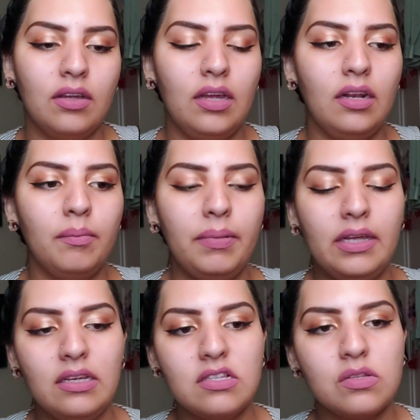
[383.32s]
in a
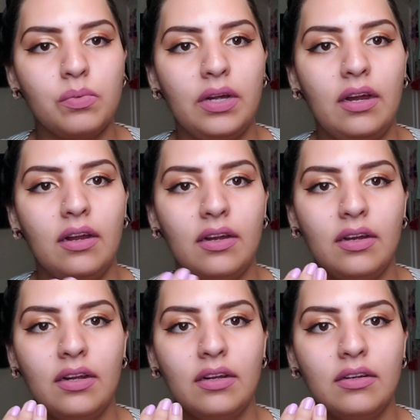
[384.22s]
place
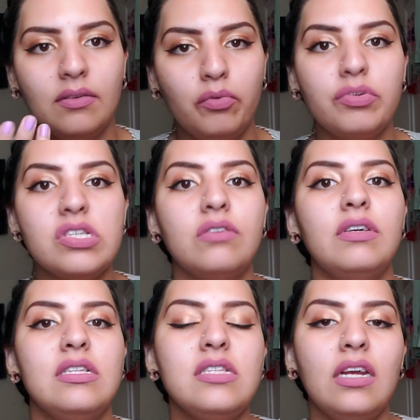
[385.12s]
where we were still
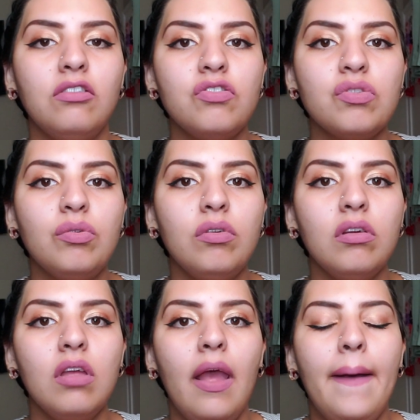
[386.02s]
inside the
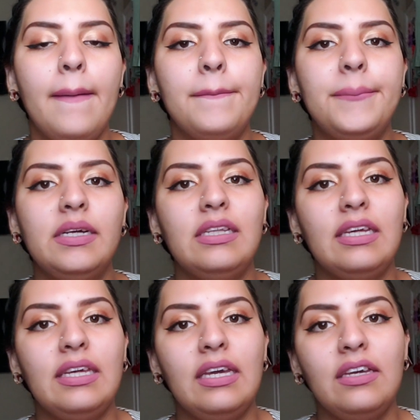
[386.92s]
school, but the
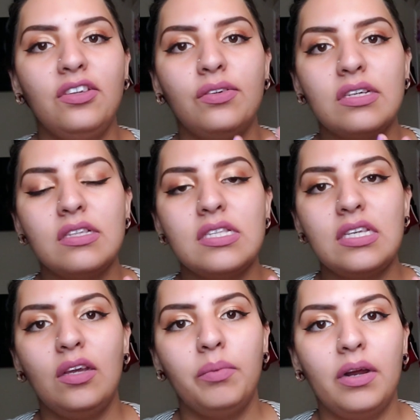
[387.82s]
gate, you could
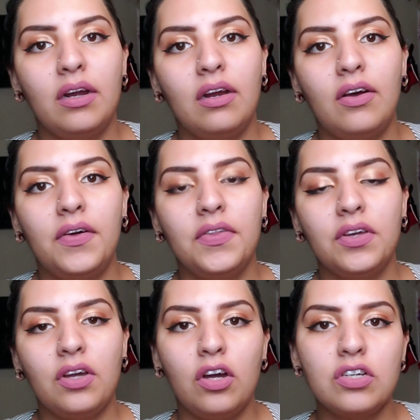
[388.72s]
see where all
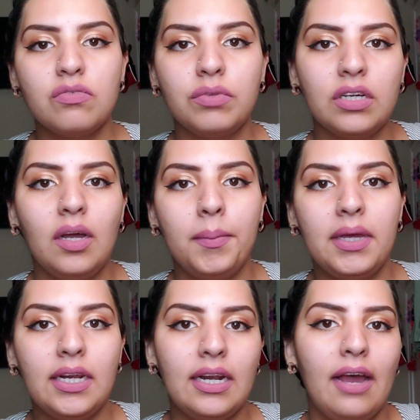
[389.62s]
the cars would come
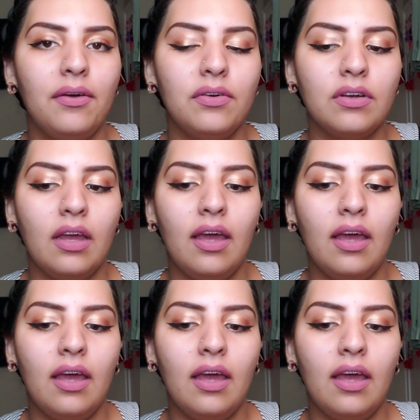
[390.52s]
in and out.